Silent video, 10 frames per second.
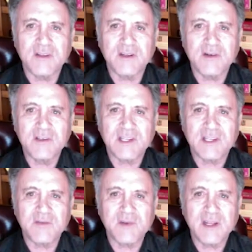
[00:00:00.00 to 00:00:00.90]
You know, he's
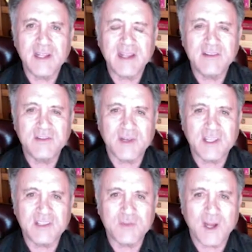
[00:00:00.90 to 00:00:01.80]
like really into it.
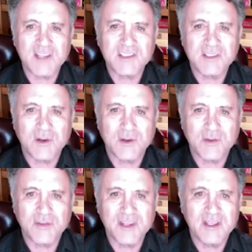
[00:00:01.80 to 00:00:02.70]
He's watching the whole
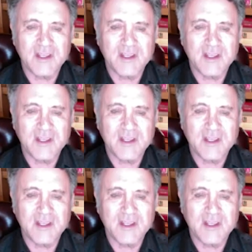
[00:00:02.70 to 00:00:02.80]
thing.